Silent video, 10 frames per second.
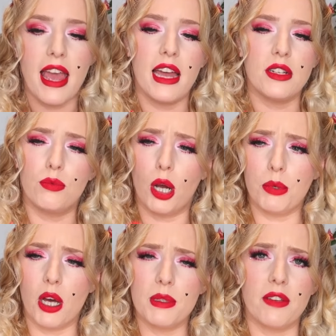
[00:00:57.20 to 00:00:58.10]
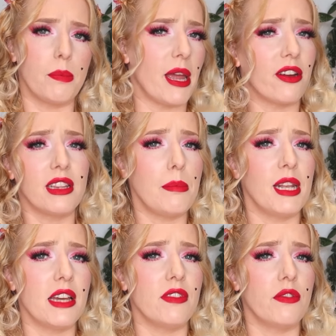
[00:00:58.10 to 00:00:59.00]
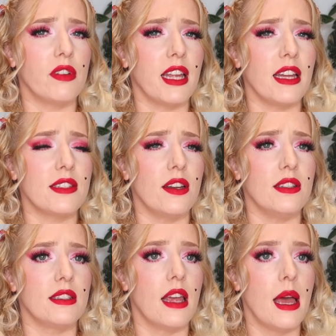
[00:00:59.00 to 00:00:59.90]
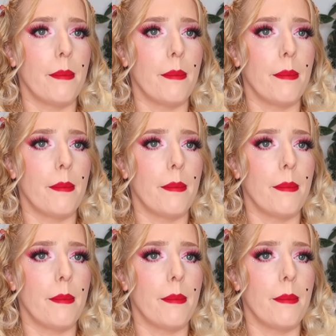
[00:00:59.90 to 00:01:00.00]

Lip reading: and rom-coms have apparently been having a renaissance,